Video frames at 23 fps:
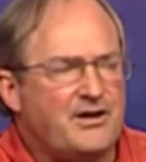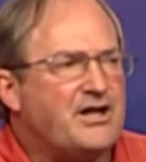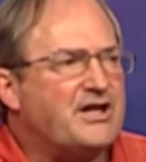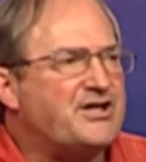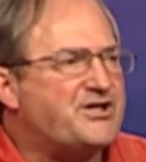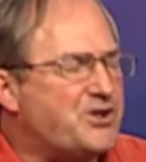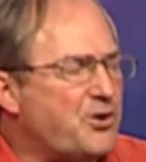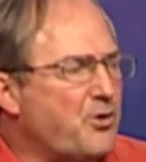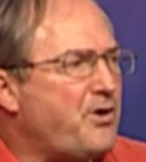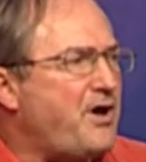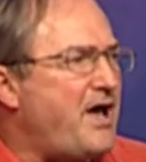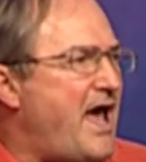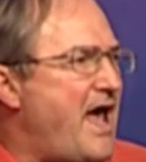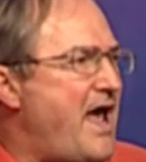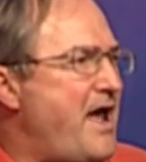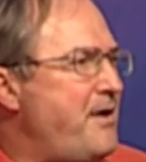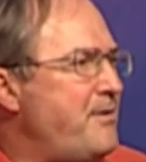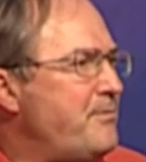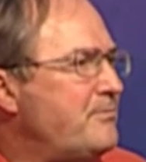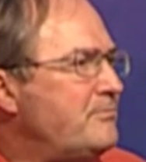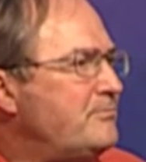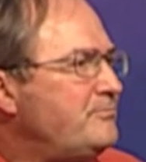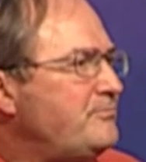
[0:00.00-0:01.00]
okay.
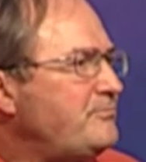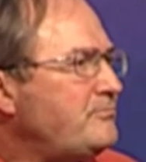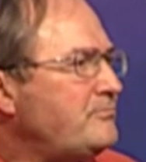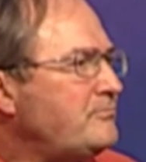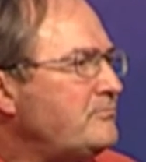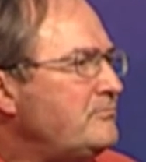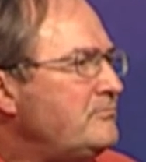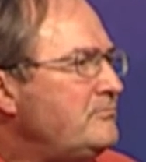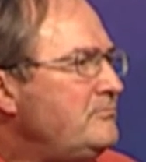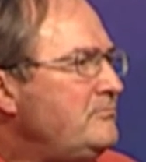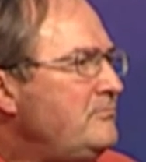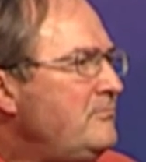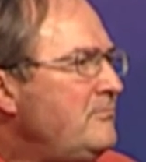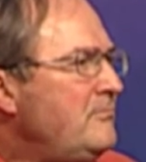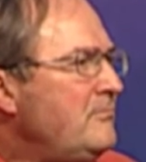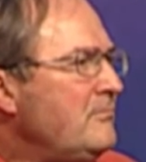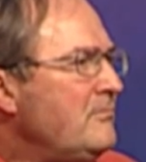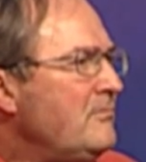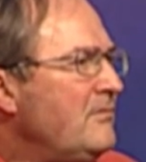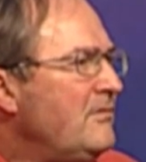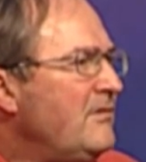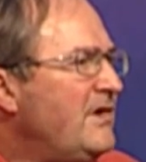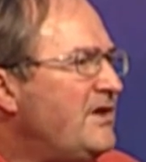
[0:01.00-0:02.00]

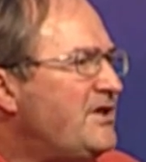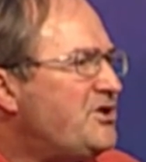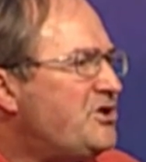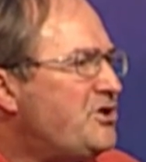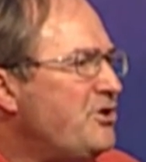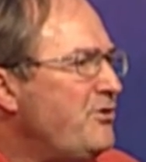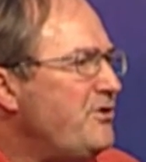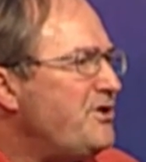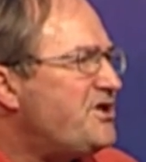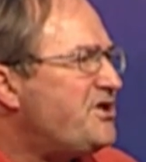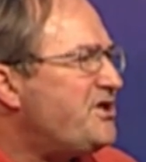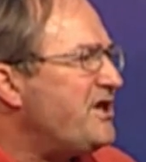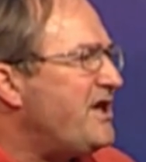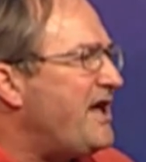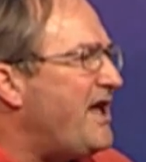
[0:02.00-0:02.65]
Let's do this together.